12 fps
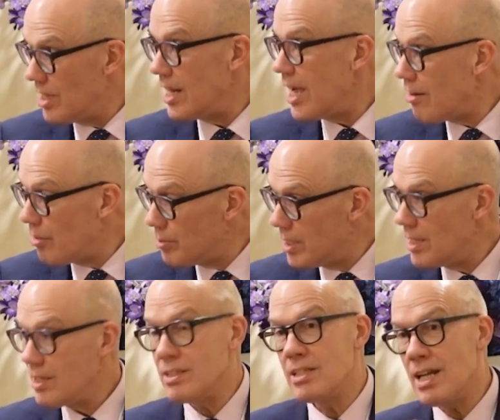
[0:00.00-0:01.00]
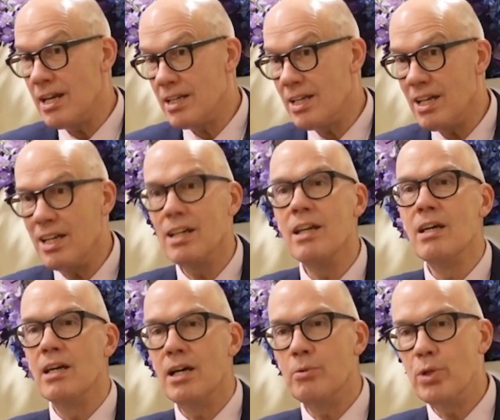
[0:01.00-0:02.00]
An hour a week to dedicate,
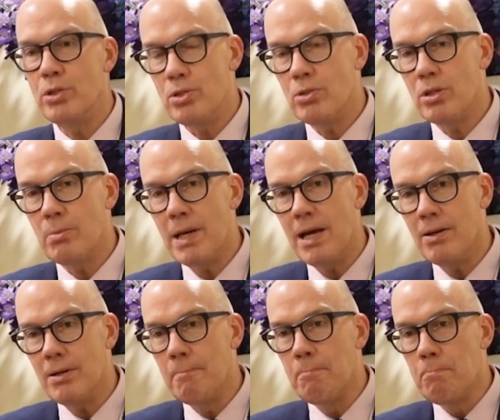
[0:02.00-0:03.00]
and we talk about,